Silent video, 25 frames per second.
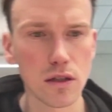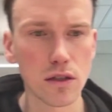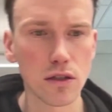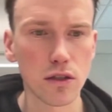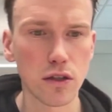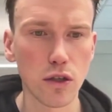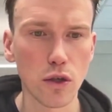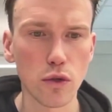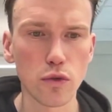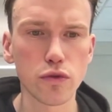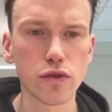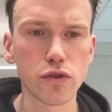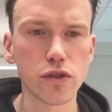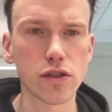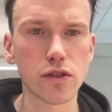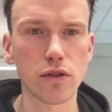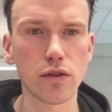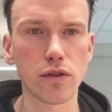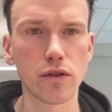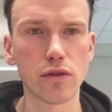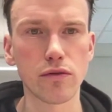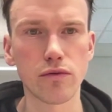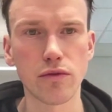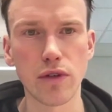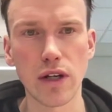close
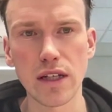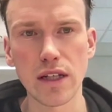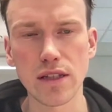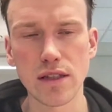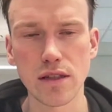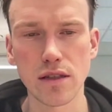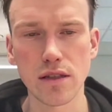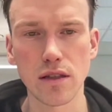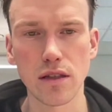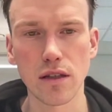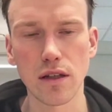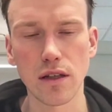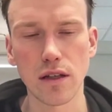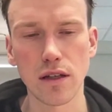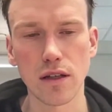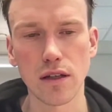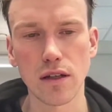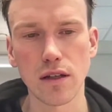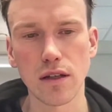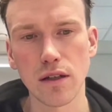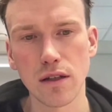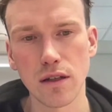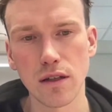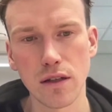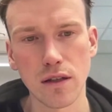to the race,
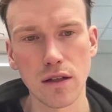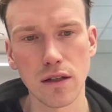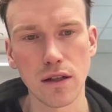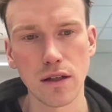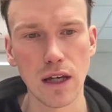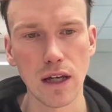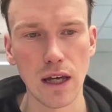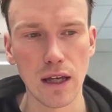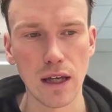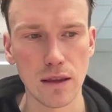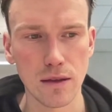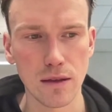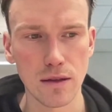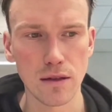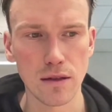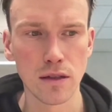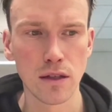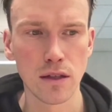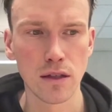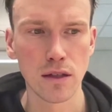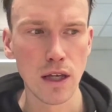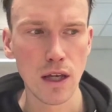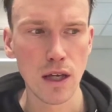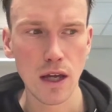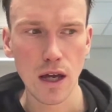and
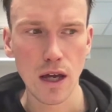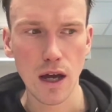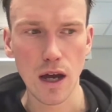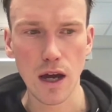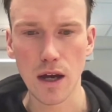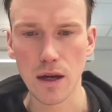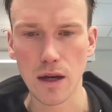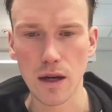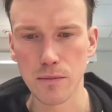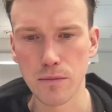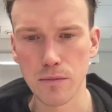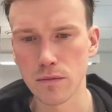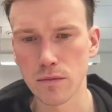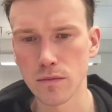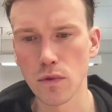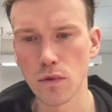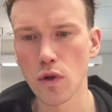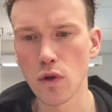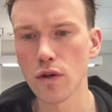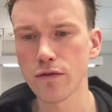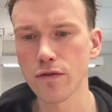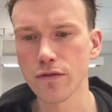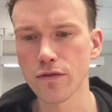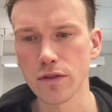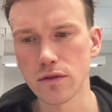I'm
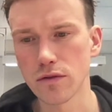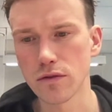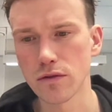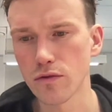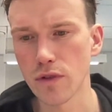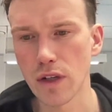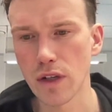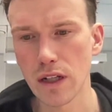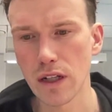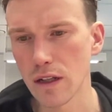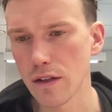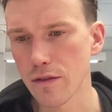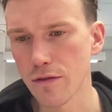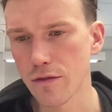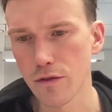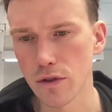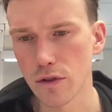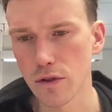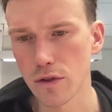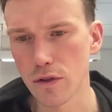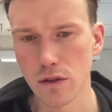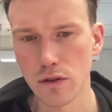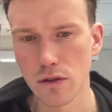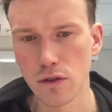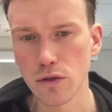often ready
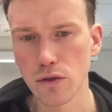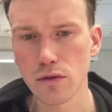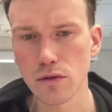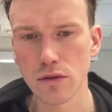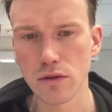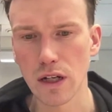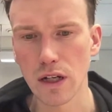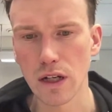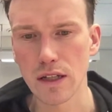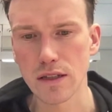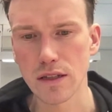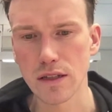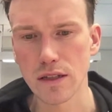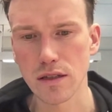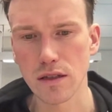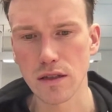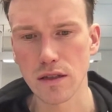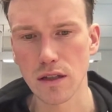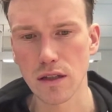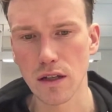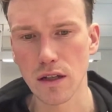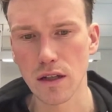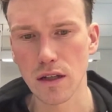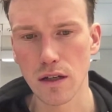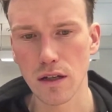for a new race
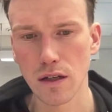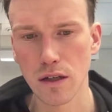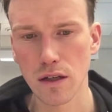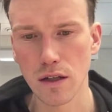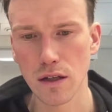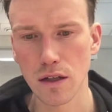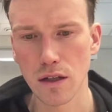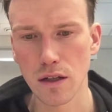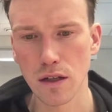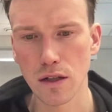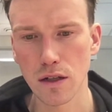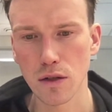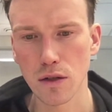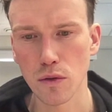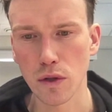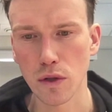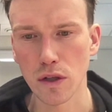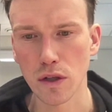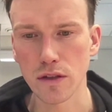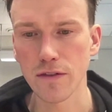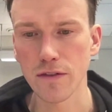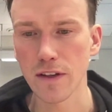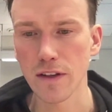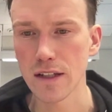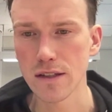
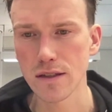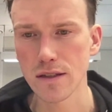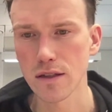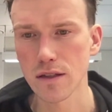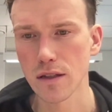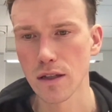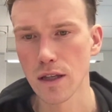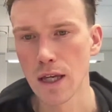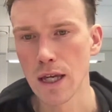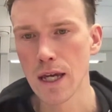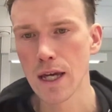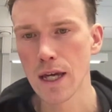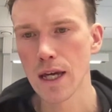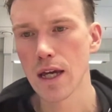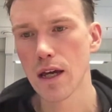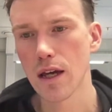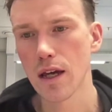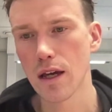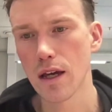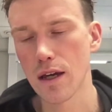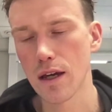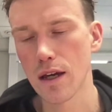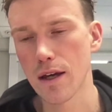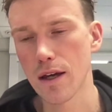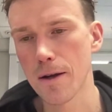quite fast.
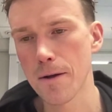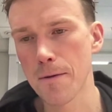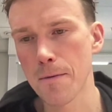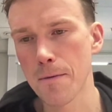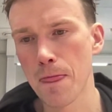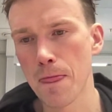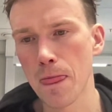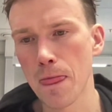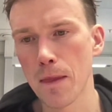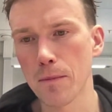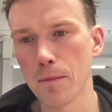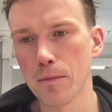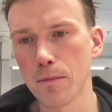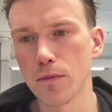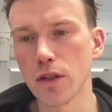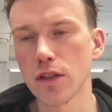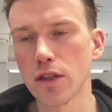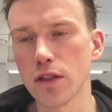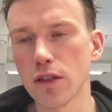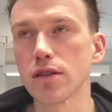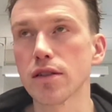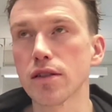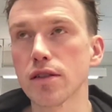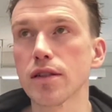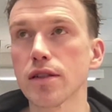
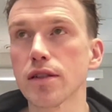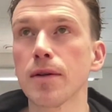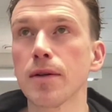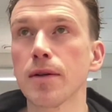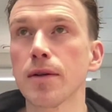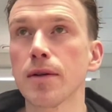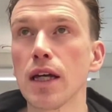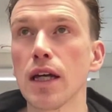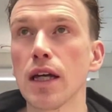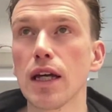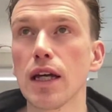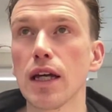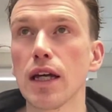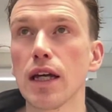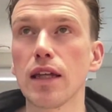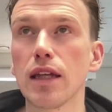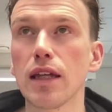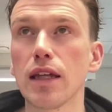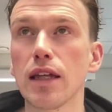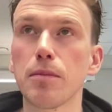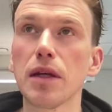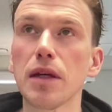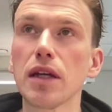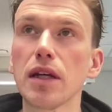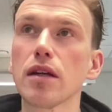But in
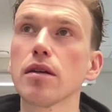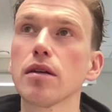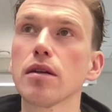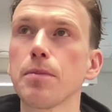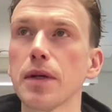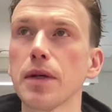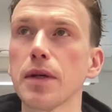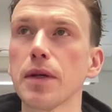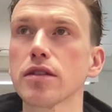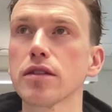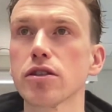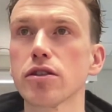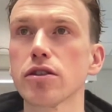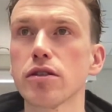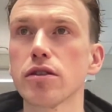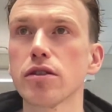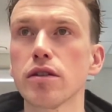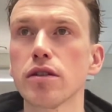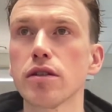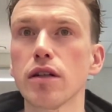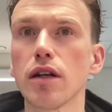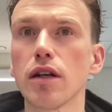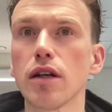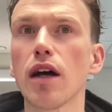the bigger picture,